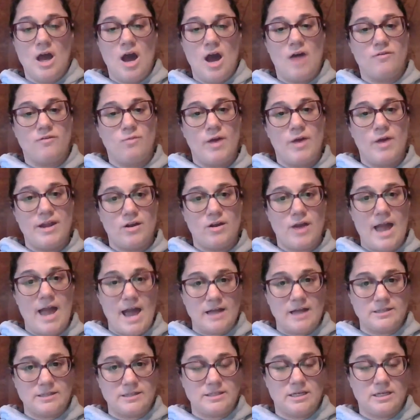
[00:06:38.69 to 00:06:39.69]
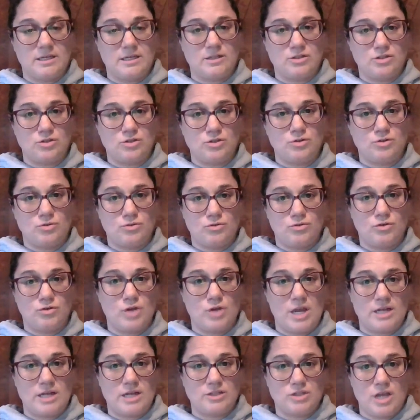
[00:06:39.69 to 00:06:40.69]
of why you're acting to
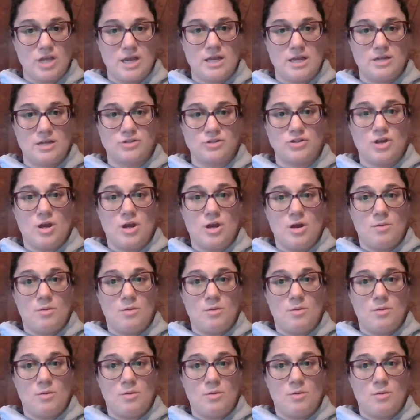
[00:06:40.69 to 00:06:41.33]
create change,